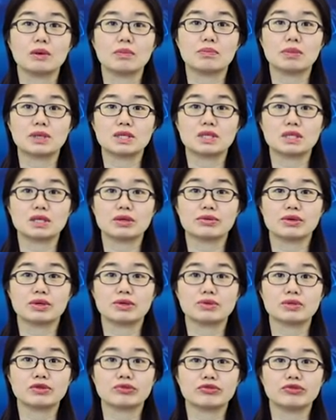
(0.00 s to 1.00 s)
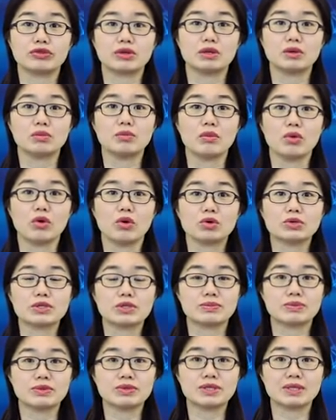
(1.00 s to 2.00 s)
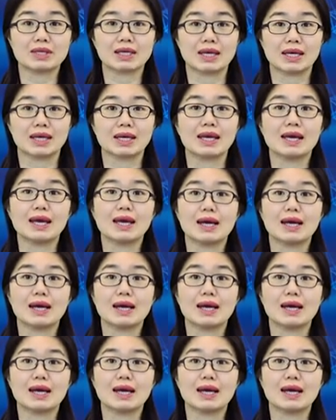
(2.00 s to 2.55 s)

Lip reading: materials flow more smoothly,